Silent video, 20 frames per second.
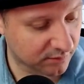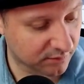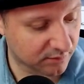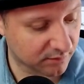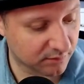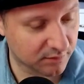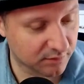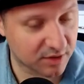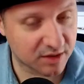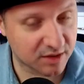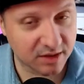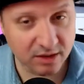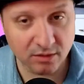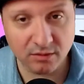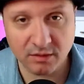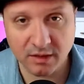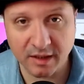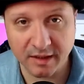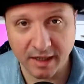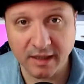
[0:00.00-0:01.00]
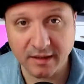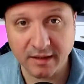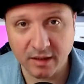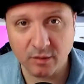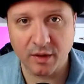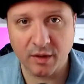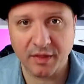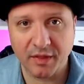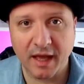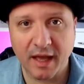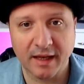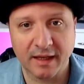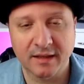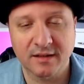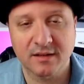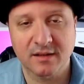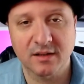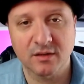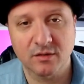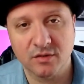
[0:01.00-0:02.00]
still connecting with that
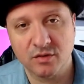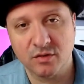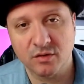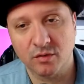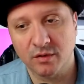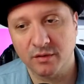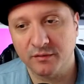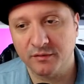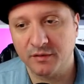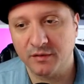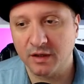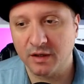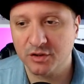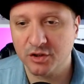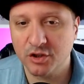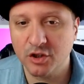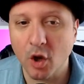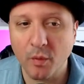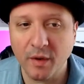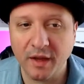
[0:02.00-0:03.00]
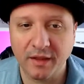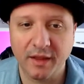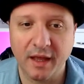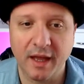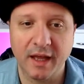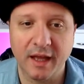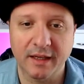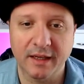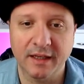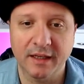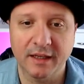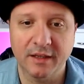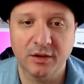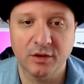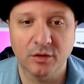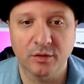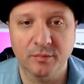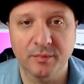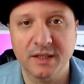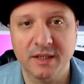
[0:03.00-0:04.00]
and still sort of showing that in
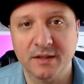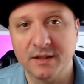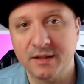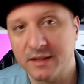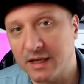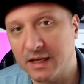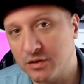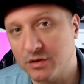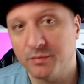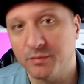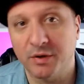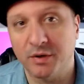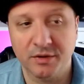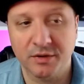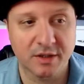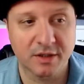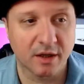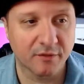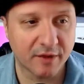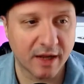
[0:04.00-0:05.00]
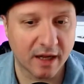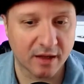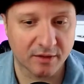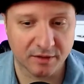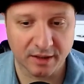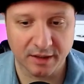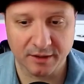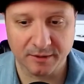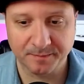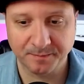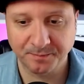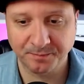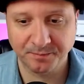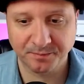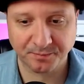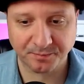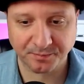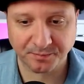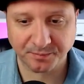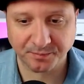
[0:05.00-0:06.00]
your business as you put yourself out there.
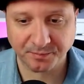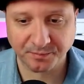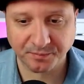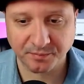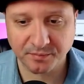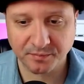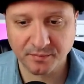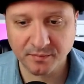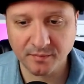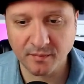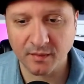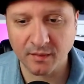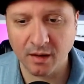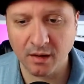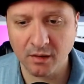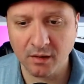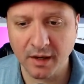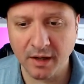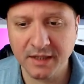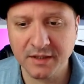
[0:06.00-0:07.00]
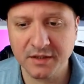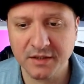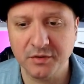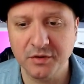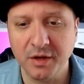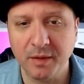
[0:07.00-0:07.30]
All right. So number